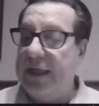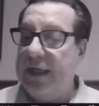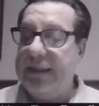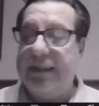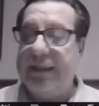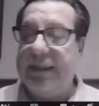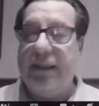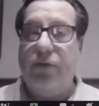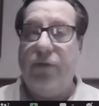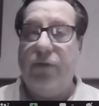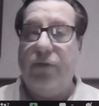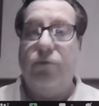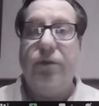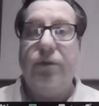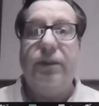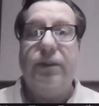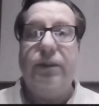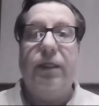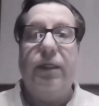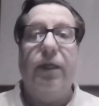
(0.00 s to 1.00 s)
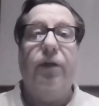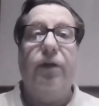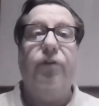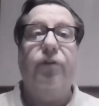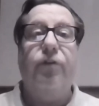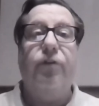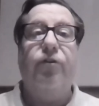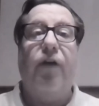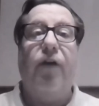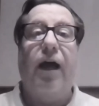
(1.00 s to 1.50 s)
Tracy was
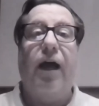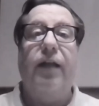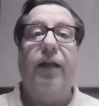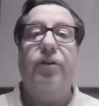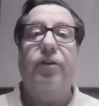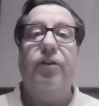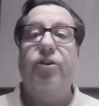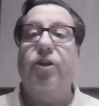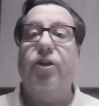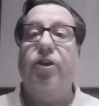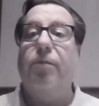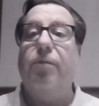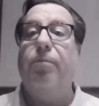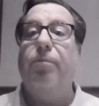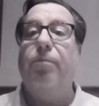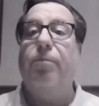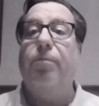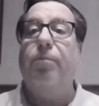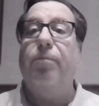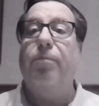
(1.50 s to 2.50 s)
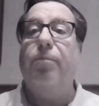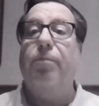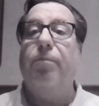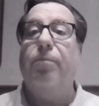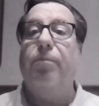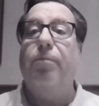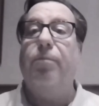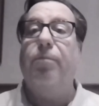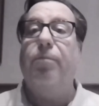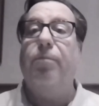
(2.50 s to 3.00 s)
gonna try to jump on